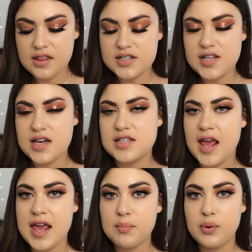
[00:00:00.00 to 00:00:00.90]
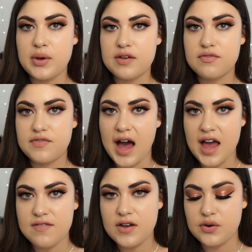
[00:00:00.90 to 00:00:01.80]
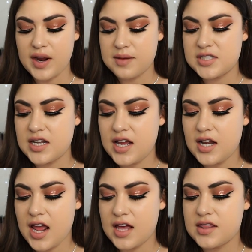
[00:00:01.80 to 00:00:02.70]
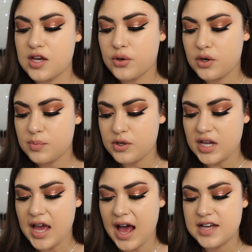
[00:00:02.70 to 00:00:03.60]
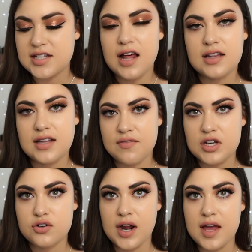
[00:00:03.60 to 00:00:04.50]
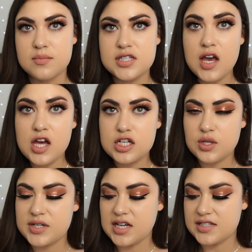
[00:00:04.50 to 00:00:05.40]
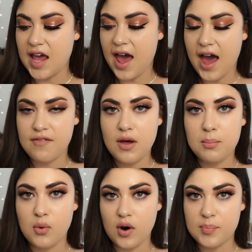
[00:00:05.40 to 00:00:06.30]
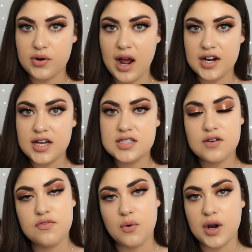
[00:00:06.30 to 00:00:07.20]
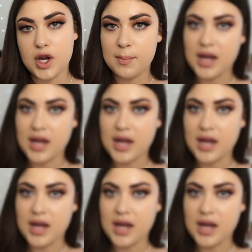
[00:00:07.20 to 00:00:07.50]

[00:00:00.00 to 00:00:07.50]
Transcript: This has 8.5 grams in it, and the Huda Beauty has 11 grams, so it does have more product for your